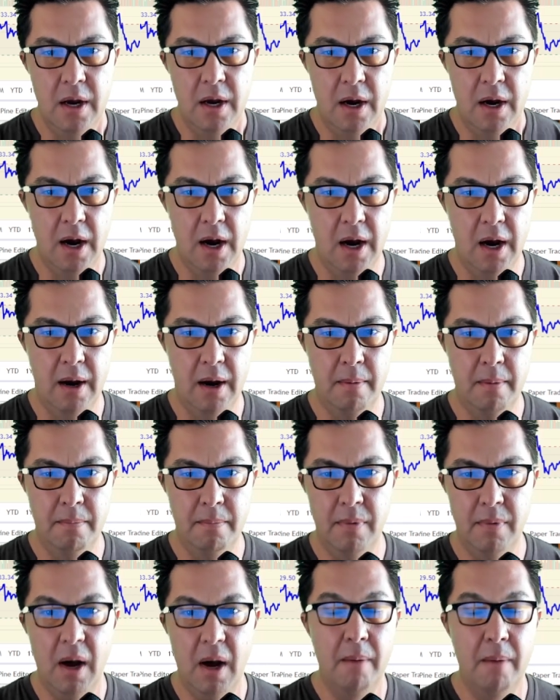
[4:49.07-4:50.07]

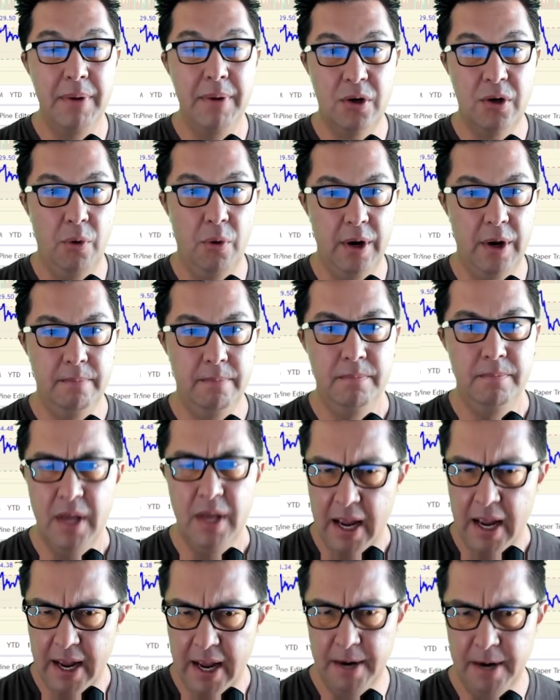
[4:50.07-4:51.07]
Bitcoin,
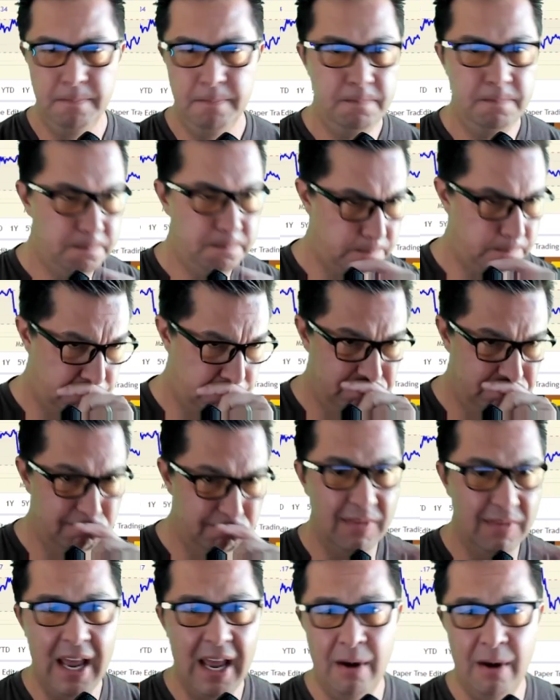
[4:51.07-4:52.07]

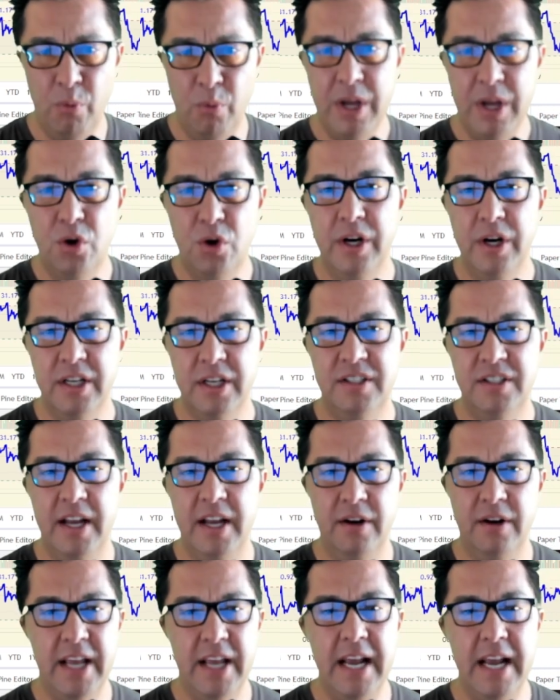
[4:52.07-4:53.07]
and we could
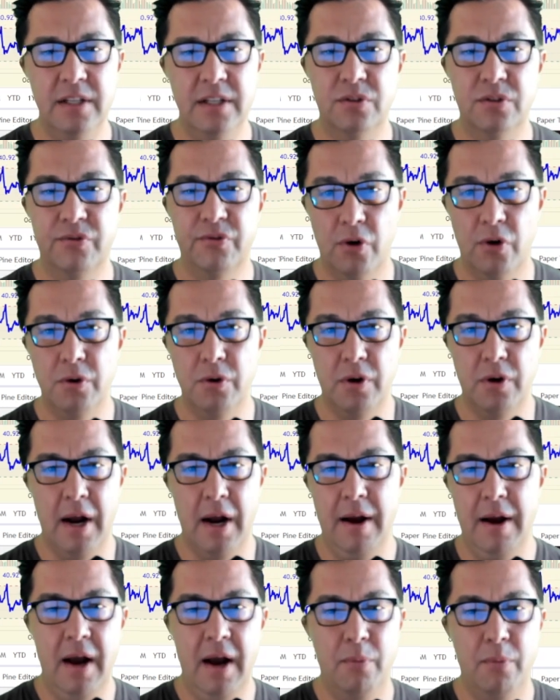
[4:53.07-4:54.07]
extend gains further.
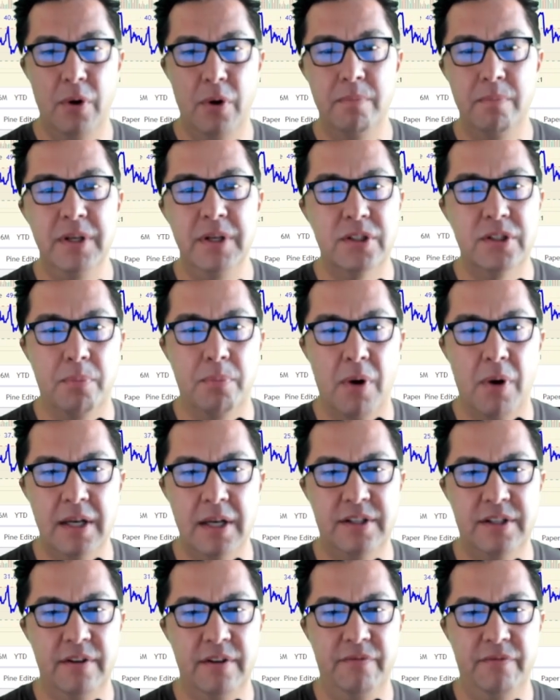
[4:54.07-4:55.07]
I wouldn't be
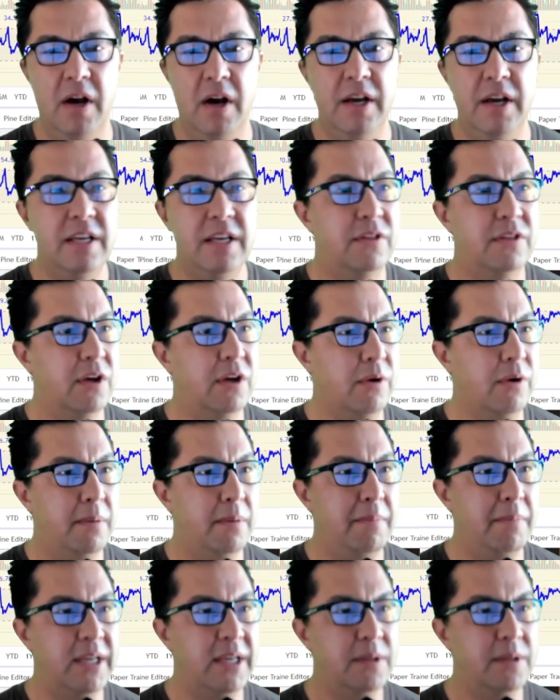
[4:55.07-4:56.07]
surprised if
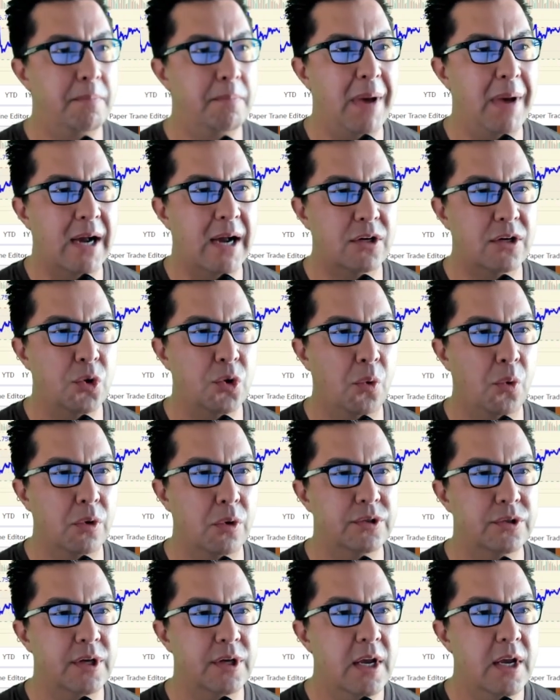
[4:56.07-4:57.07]
Ethereum makes it back
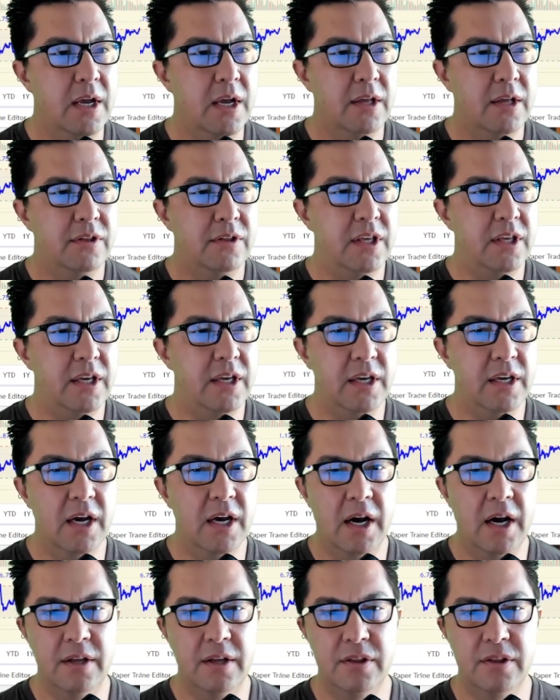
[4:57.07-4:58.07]
towards
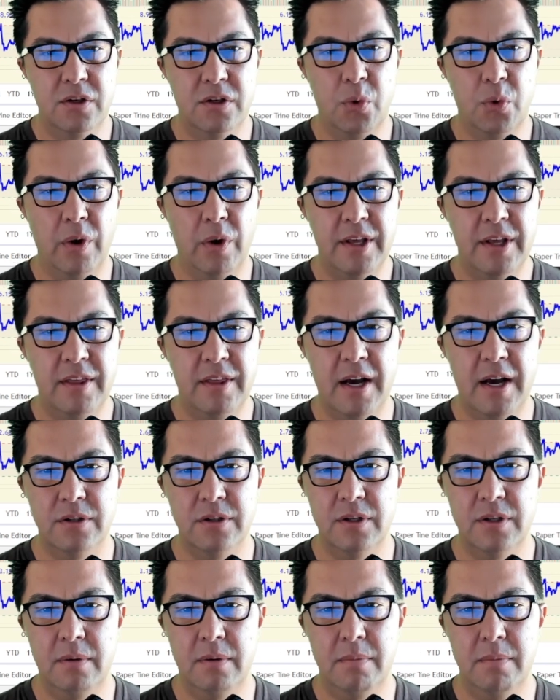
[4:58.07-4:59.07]
the
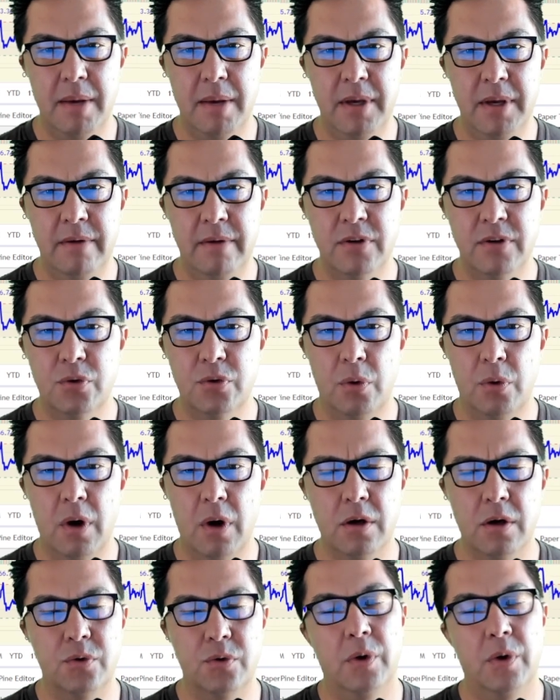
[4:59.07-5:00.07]
20,000, maybe even
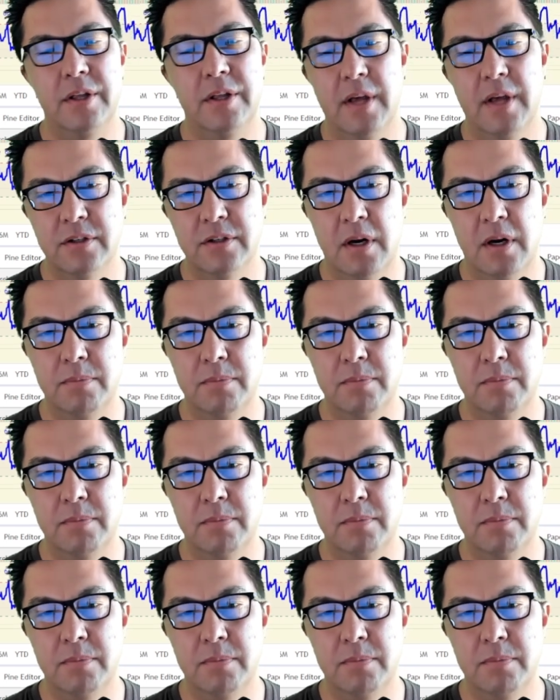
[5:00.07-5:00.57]
20,000.